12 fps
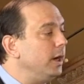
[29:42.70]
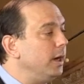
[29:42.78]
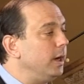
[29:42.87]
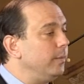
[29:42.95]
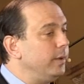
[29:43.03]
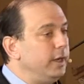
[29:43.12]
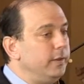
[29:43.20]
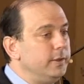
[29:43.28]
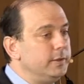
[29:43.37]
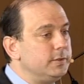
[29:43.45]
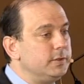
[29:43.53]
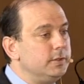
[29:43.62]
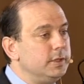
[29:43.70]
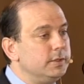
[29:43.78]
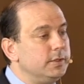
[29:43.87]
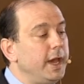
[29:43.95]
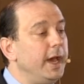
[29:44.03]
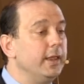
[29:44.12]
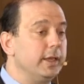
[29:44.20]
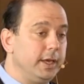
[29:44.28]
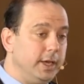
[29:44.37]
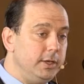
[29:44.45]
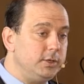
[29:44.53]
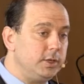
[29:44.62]
Um, and this, this
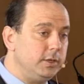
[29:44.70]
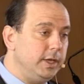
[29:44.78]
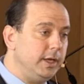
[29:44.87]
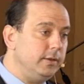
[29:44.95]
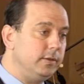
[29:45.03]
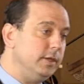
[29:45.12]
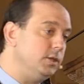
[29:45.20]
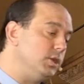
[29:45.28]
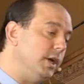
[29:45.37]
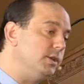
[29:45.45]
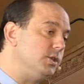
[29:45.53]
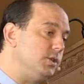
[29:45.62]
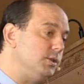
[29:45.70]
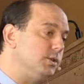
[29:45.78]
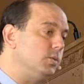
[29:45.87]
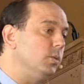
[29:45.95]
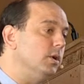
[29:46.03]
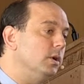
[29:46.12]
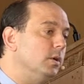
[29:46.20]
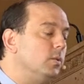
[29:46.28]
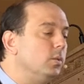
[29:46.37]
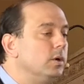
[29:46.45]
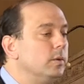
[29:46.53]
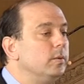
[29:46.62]
allegation that the judges were,
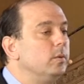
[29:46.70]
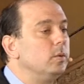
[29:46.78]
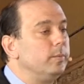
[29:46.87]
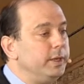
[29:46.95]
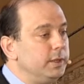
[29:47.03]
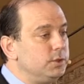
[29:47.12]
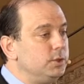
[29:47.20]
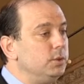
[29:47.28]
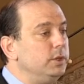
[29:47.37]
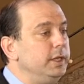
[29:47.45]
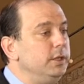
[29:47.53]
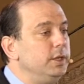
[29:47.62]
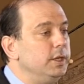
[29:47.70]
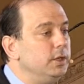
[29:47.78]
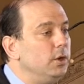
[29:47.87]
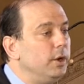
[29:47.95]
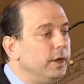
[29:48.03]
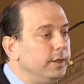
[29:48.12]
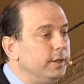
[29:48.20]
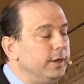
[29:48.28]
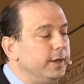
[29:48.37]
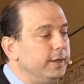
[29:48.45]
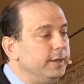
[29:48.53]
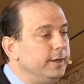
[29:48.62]
were, were being too lenient on,
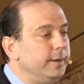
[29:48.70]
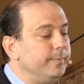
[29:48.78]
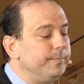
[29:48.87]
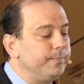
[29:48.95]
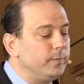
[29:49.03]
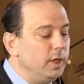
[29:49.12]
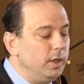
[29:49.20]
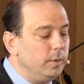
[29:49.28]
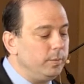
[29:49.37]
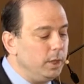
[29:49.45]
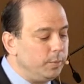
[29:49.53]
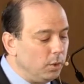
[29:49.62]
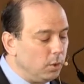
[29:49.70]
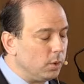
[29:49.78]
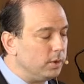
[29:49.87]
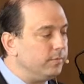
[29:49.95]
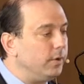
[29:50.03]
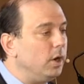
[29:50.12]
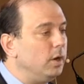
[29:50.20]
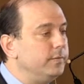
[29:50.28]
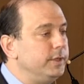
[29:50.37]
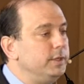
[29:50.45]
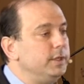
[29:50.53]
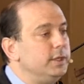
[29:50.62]
on um, people who are involved
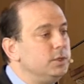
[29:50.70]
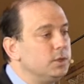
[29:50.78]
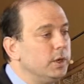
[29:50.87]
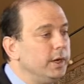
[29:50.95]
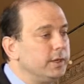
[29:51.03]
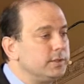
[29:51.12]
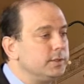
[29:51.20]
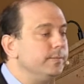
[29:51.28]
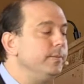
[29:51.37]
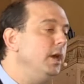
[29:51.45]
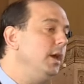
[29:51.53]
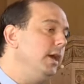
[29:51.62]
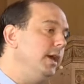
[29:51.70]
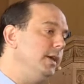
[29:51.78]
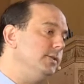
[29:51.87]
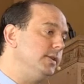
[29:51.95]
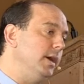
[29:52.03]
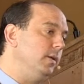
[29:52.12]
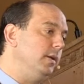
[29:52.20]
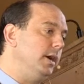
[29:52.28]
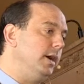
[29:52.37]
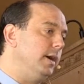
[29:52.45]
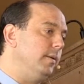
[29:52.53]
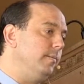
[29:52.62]
in, in drugs is that
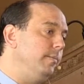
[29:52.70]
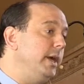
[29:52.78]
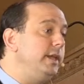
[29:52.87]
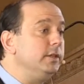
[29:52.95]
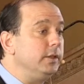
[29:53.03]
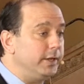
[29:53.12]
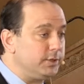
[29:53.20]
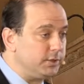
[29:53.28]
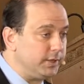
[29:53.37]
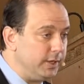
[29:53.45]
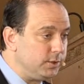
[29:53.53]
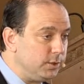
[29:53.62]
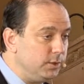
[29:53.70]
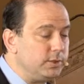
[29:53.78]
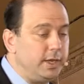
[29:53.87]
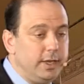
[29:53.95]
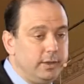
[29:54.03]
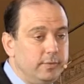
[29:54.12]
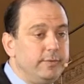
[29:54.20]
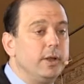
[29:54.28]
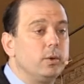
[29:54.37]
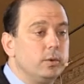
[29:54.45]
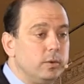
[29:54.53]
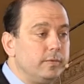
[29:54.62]
uh, many legislatures and the
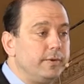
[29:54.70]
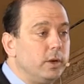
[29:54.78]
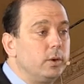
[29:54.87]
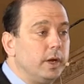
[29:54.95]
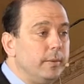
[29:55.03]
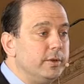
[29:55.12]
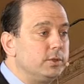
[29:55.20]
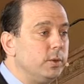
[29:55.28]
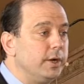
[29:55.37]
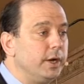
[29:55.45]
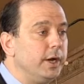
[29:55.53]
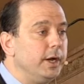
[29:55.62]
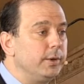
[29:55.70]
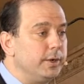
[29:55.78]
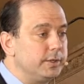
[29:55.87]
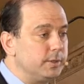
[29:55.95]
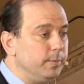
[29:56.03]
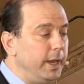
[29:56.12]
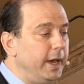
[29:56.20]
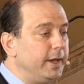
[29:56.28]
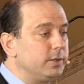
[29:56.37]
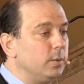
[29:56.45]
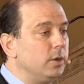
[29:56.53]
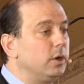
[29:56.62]
federal, federal government, so our Congress,
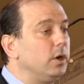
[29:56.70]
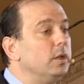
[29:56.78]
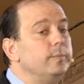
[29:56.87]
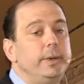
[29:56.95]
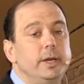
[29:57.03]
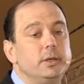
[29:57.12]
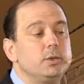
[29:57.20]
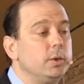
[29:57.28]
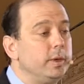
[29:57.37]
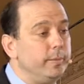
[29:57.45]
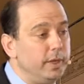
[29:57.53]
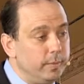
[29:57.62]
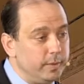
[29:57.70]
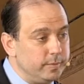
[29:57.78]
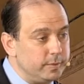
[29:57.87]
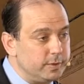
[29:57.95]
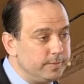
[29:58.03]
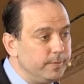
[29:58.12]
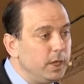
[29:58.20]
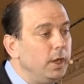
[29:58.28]
passed what are called mandatory minimums.